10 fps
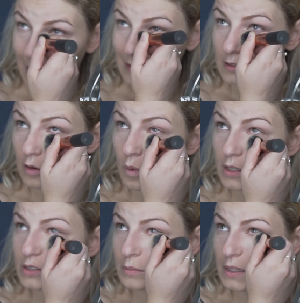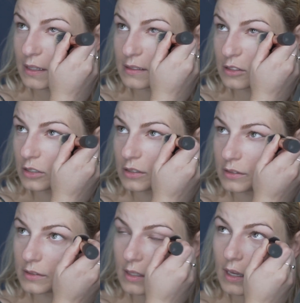is I'll watch some of these
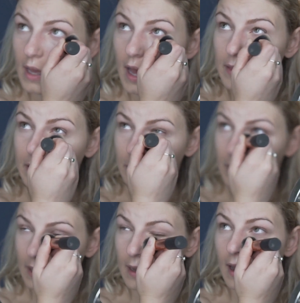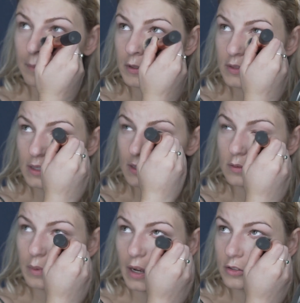girls and they'll be like, I'm using
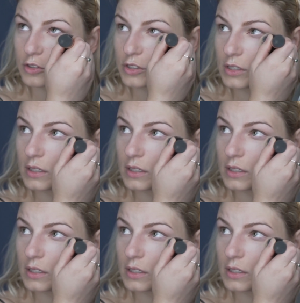this brush.